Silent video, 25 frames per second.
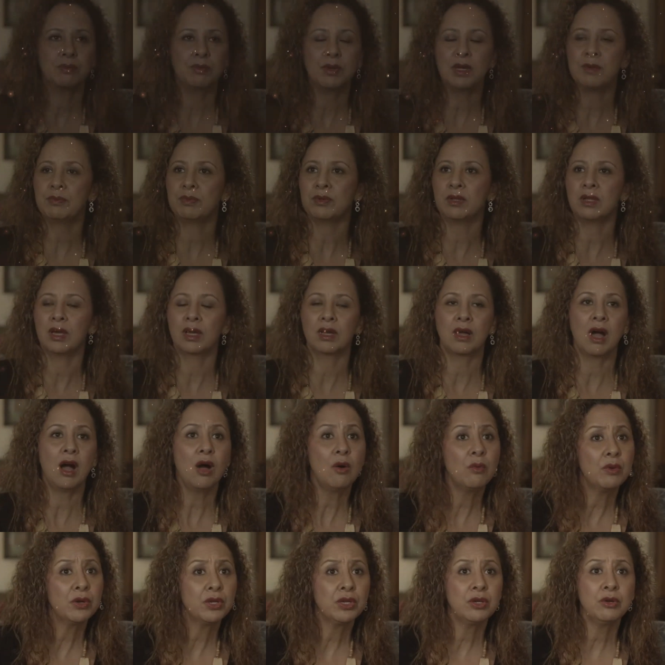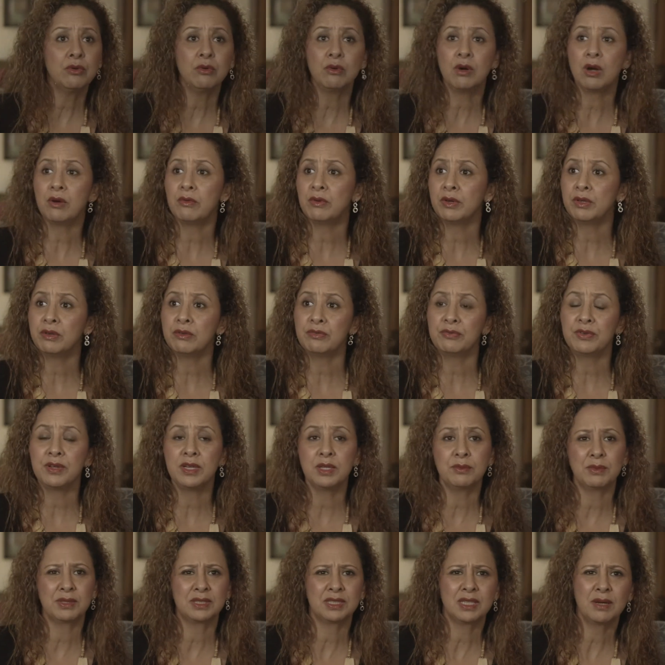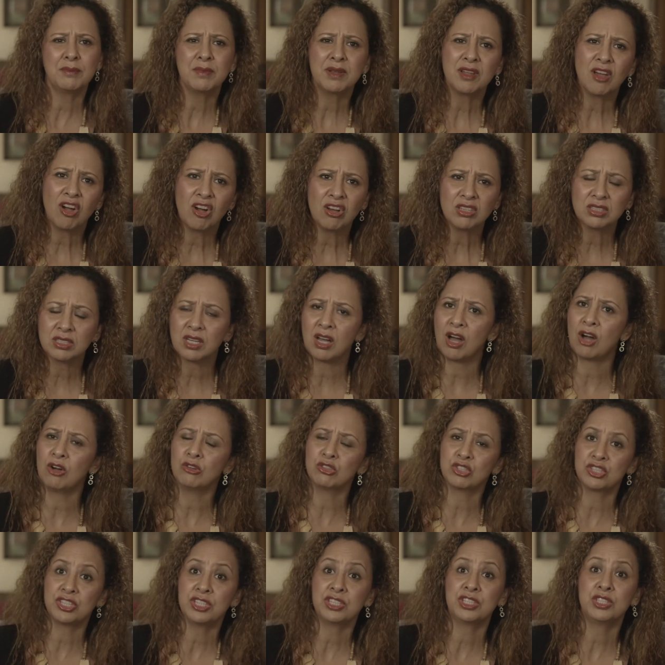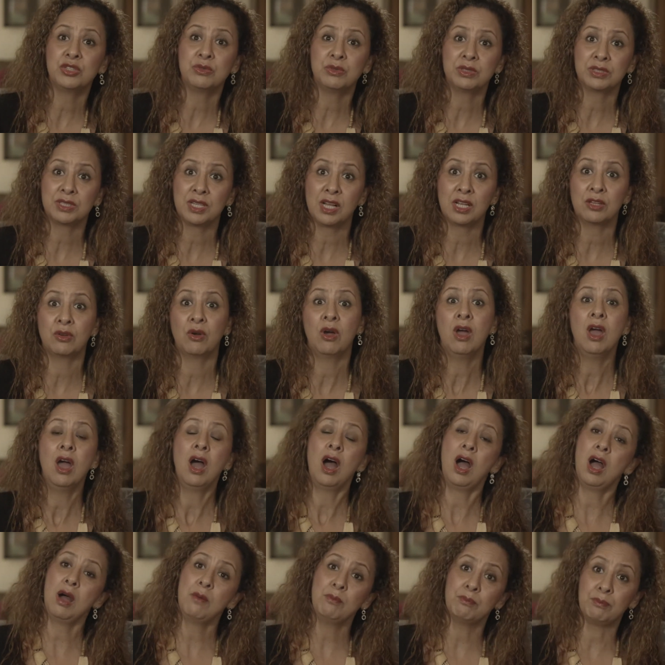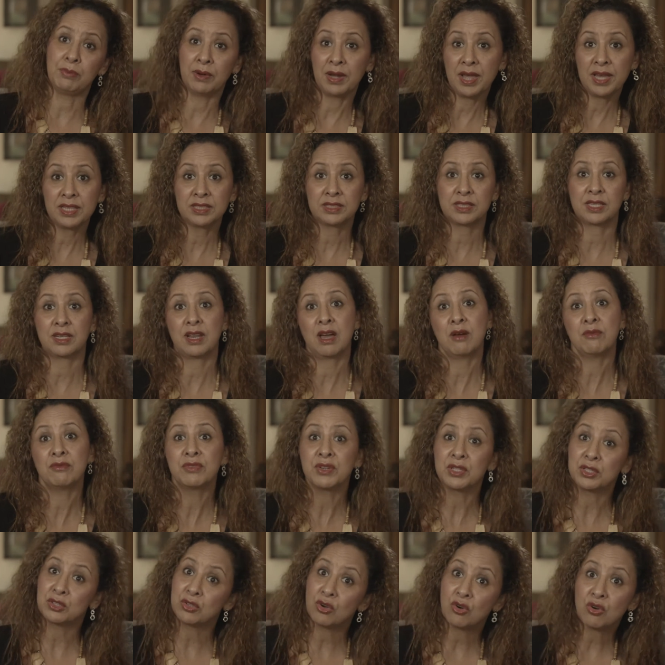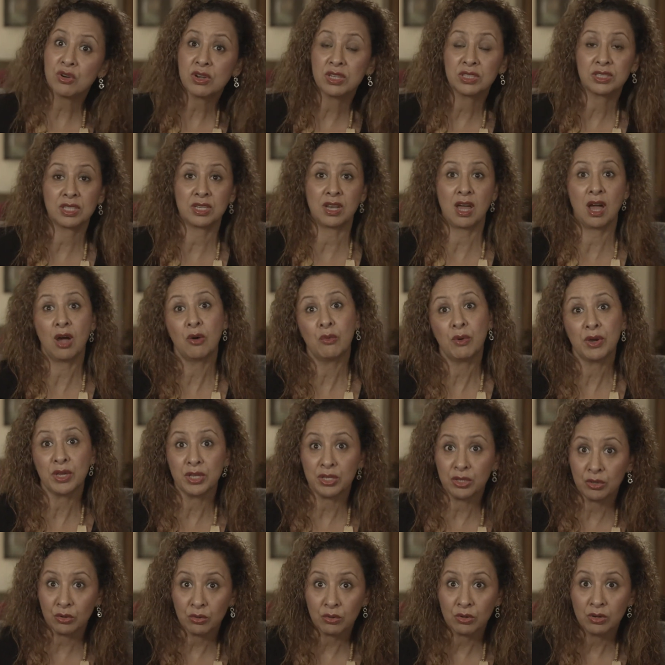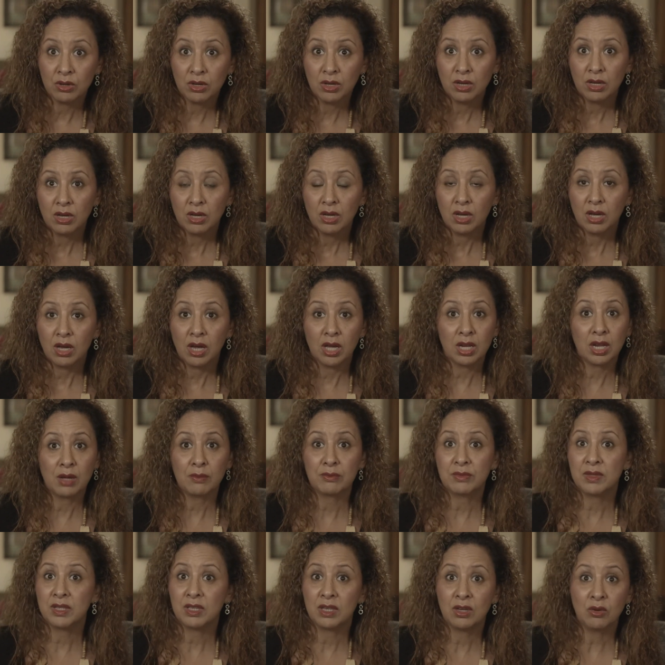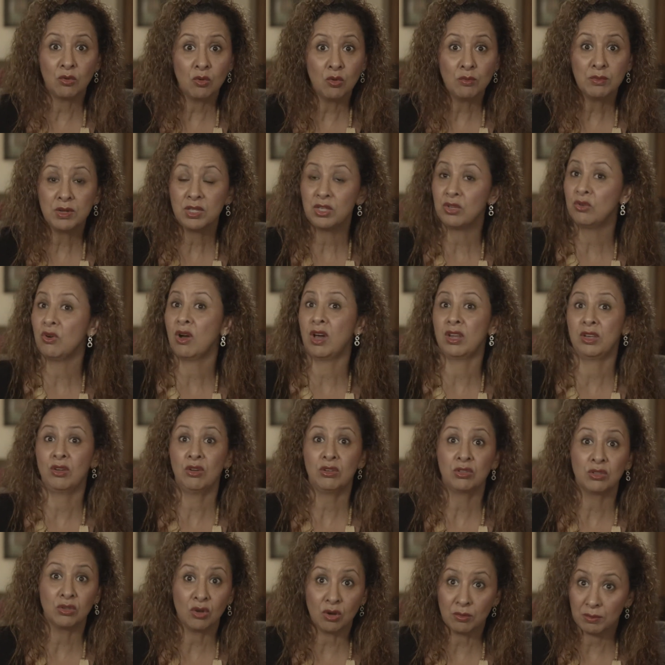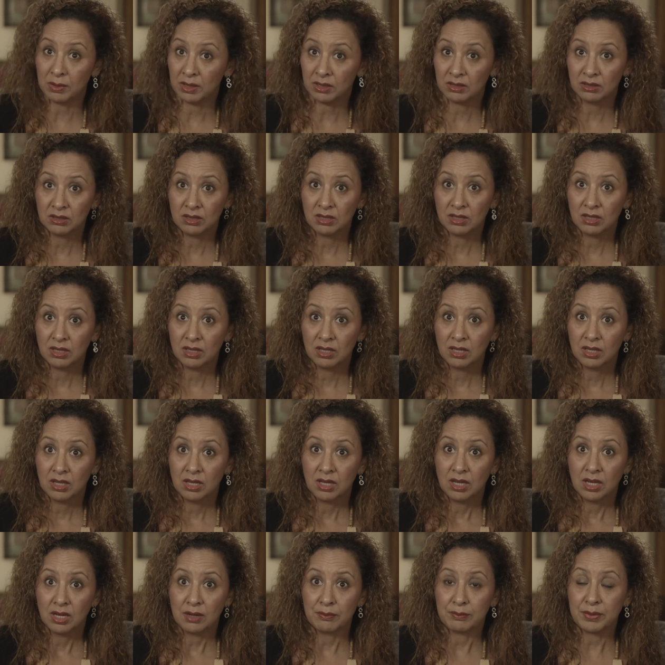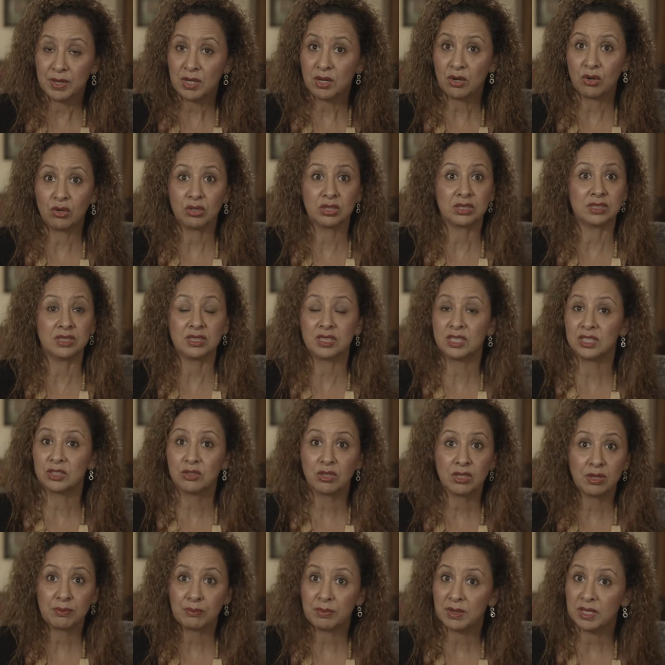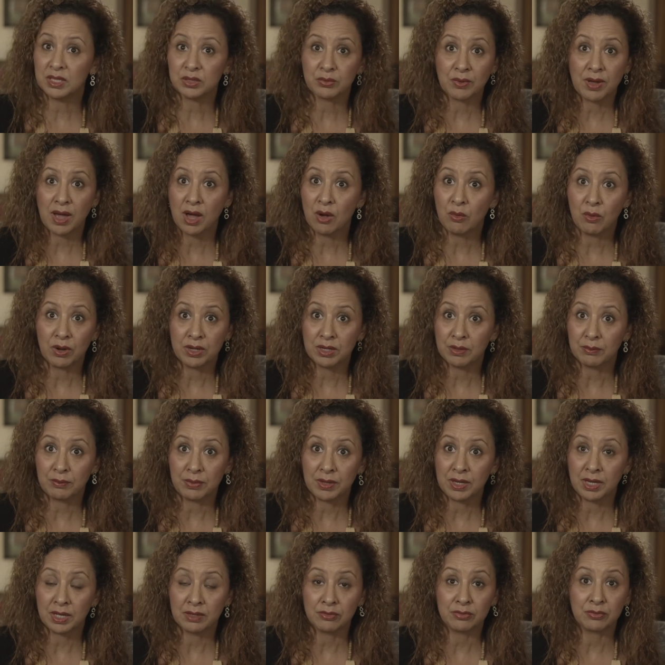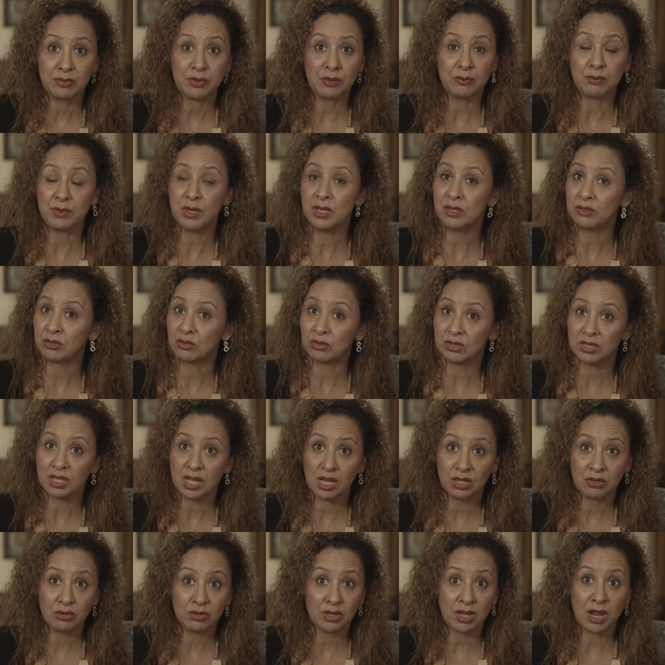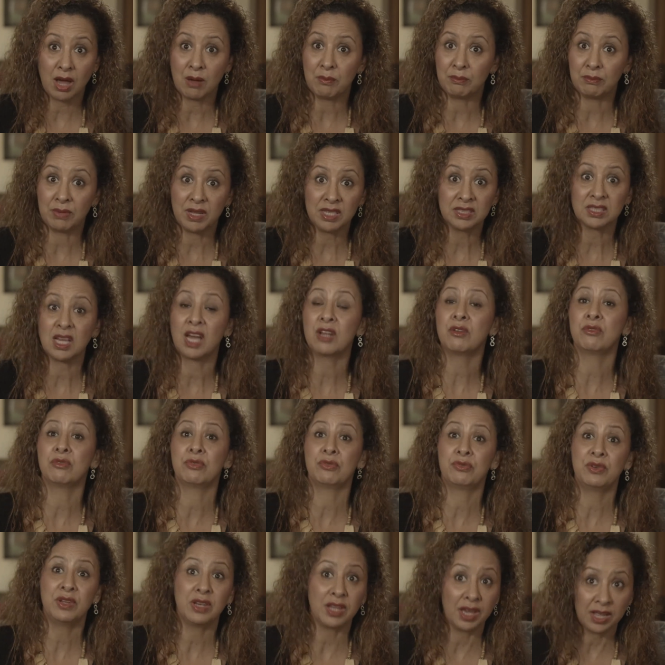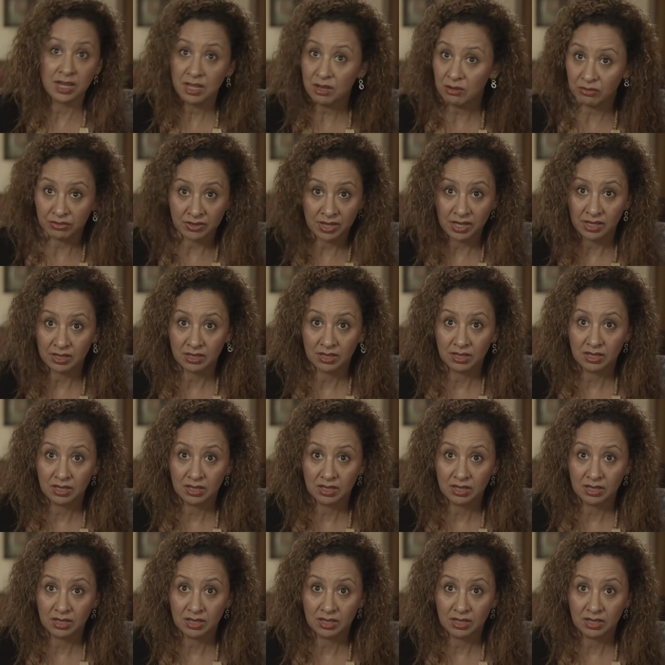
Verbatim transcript: people like, how are you, how are you feeling? When somebody asks her how she, she will tell you, I'm blessed and I'm victorious and how are you? And I'm thinking, woman, you are not normal. Because this is not a place where I want to be. And for me to tell you that I'm blessed, I don't feel any of that.